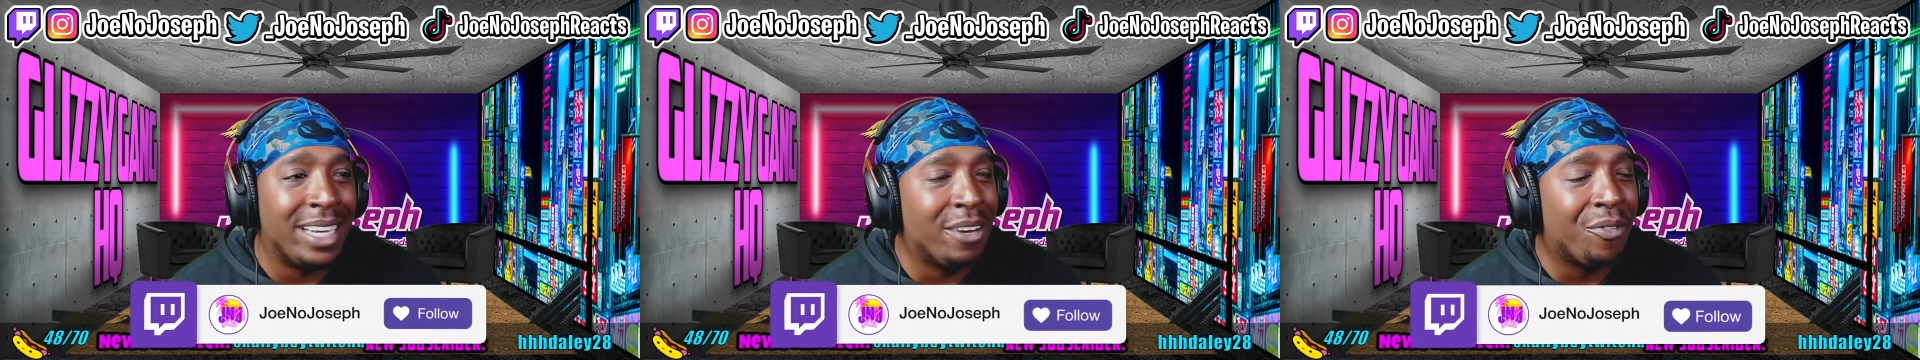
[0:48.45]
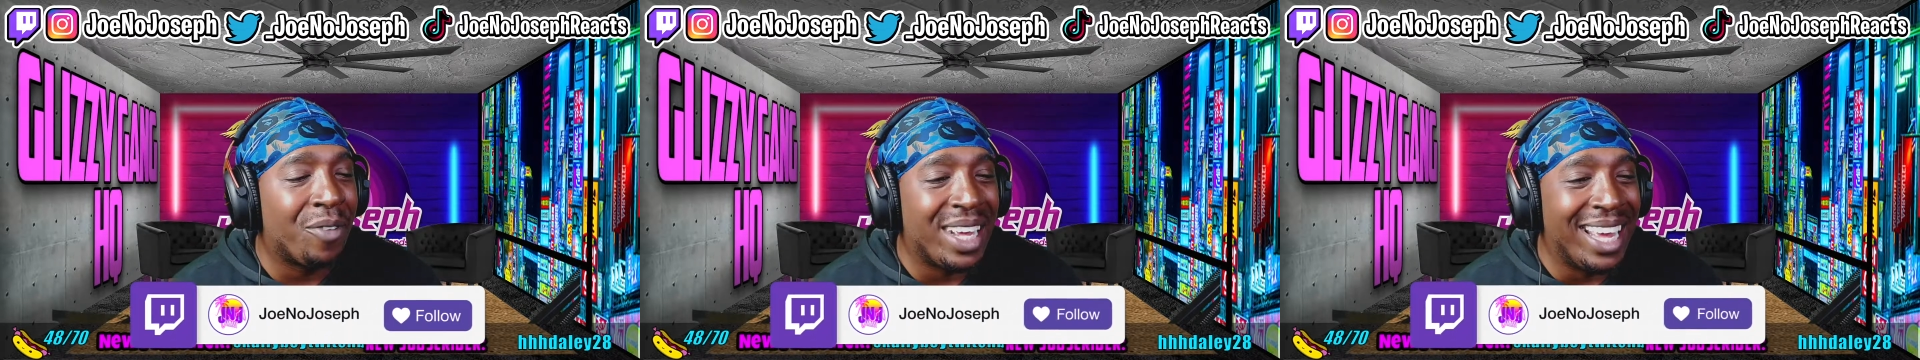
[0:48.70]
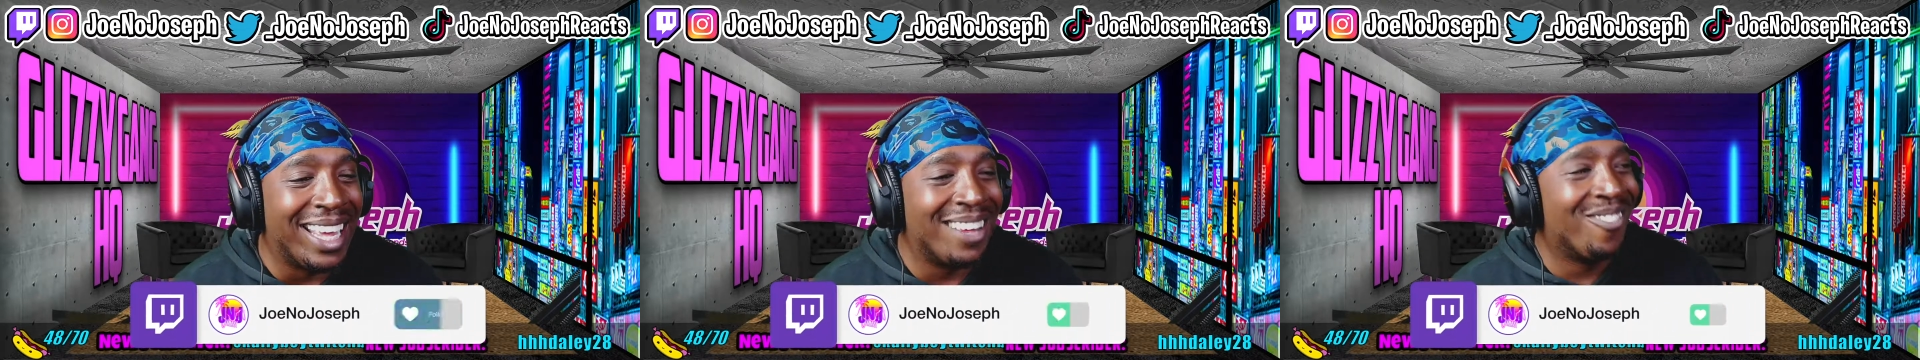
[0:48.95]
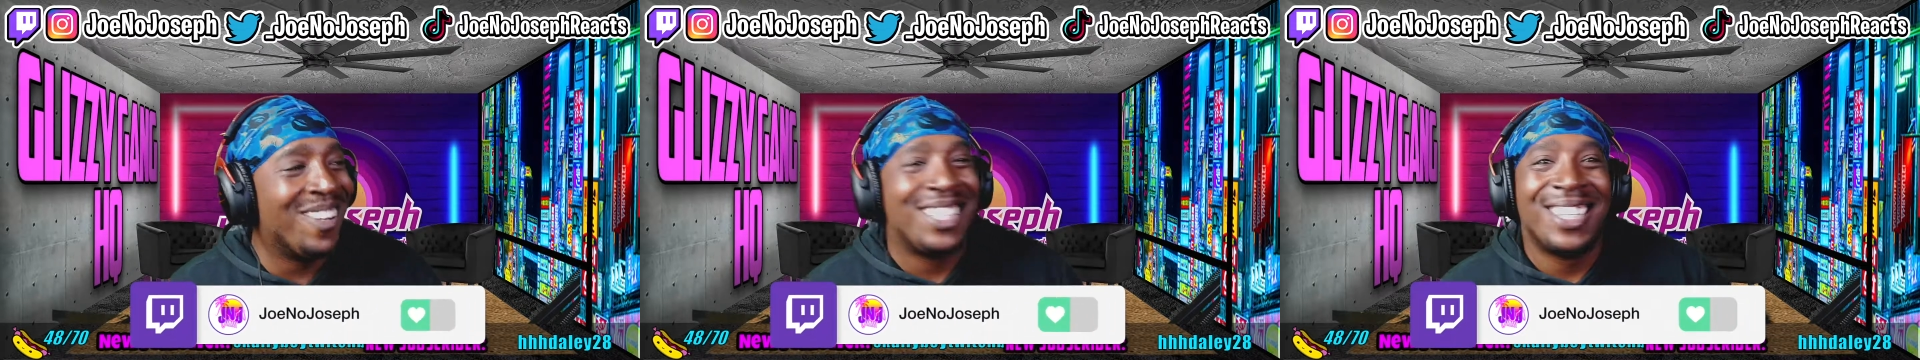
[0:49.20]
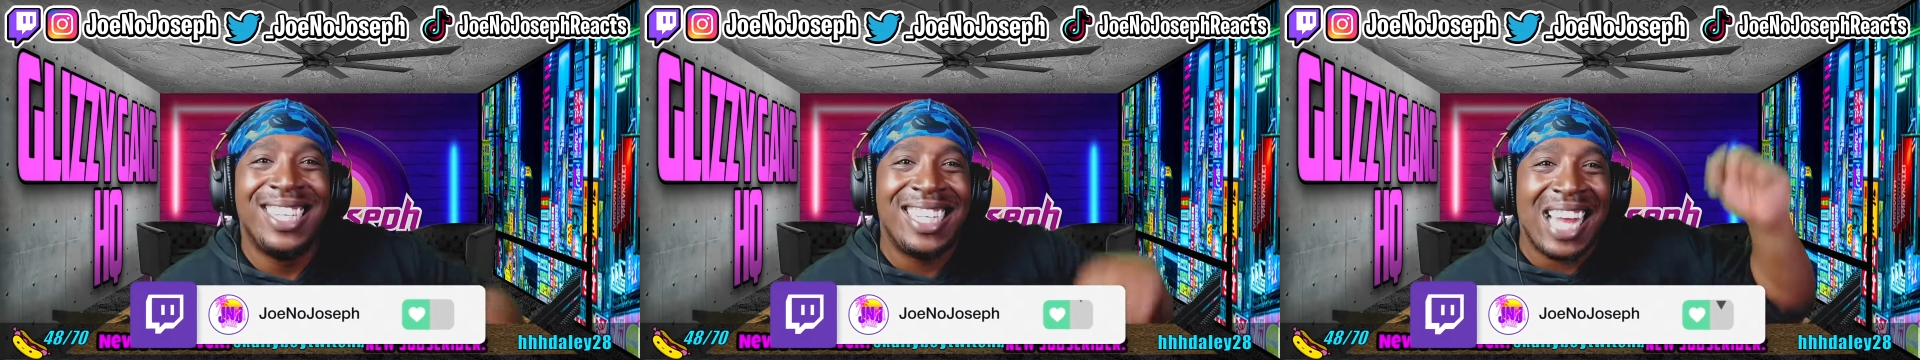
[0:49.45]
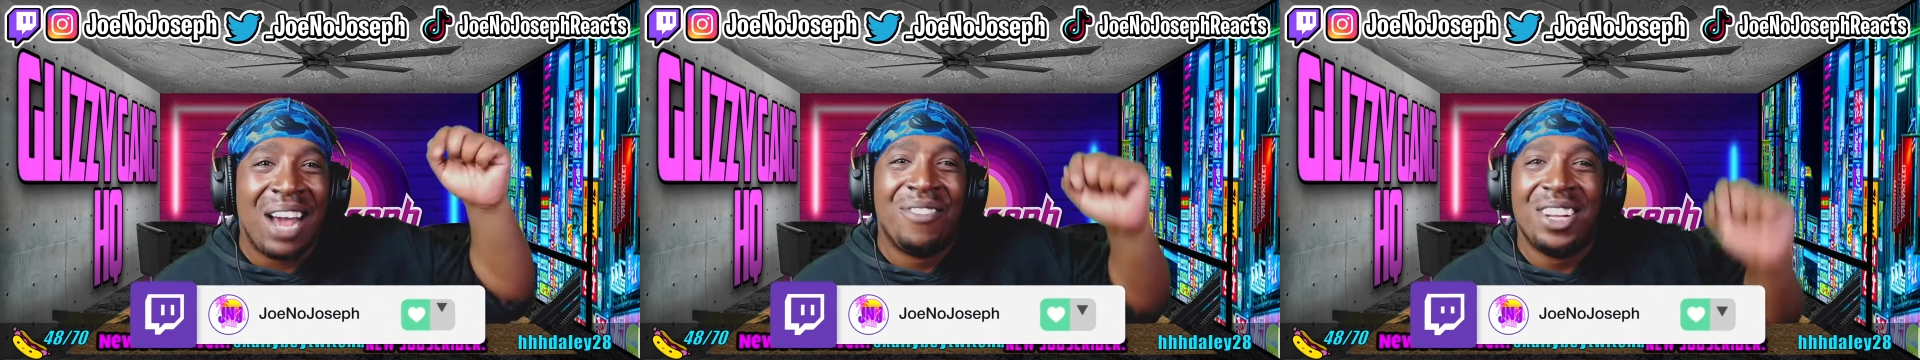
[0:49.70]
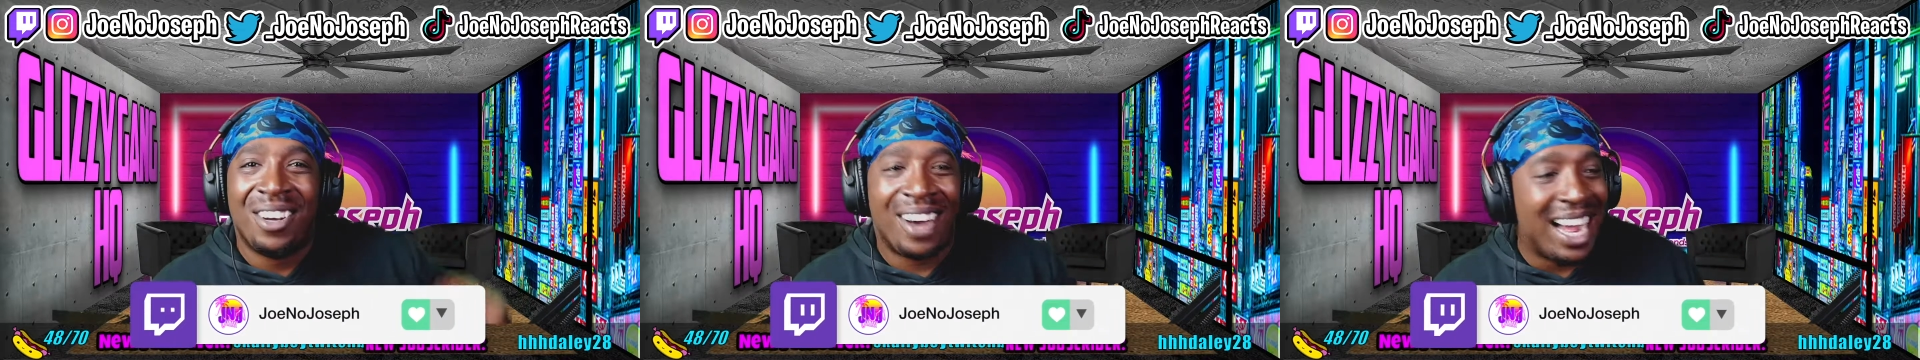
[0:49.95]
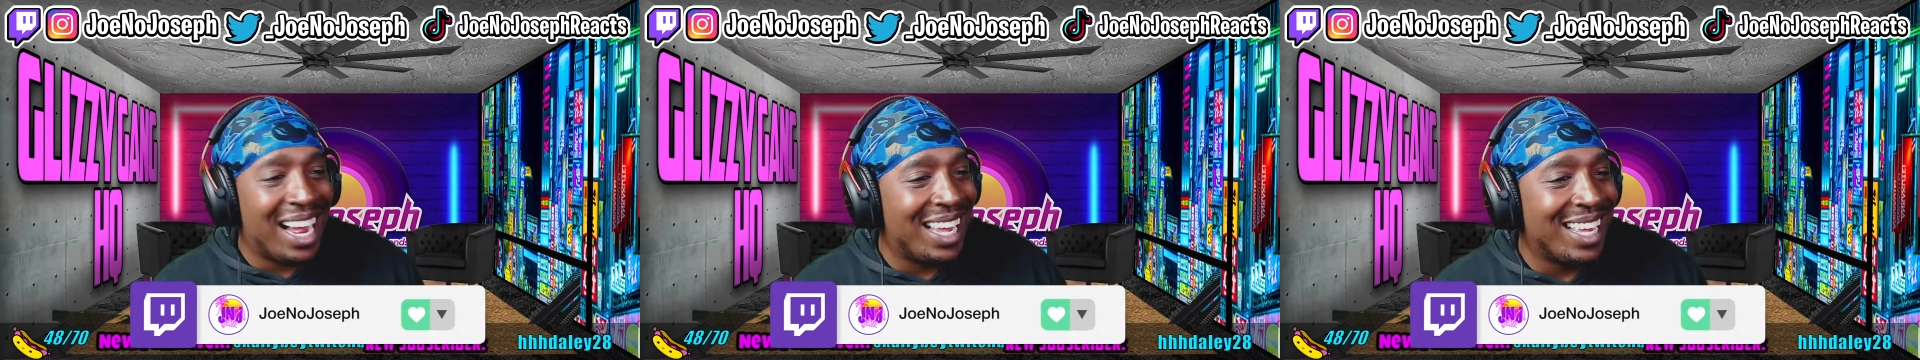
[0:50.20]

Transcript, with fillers: Don't forget, original link down below, all right?